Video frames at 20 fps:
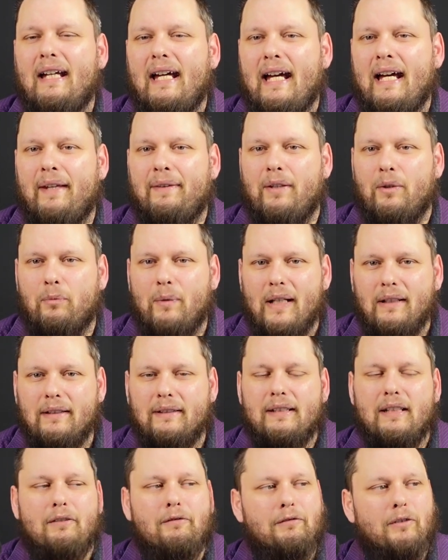and the
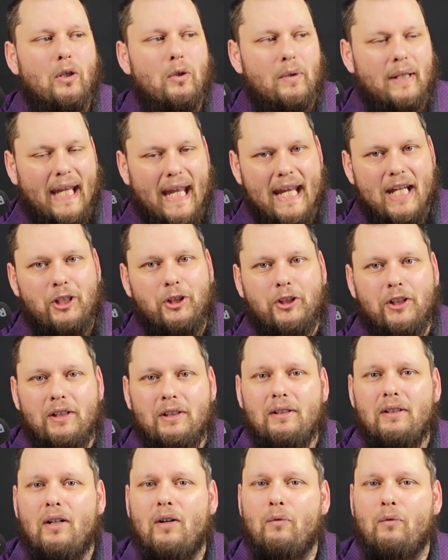relative location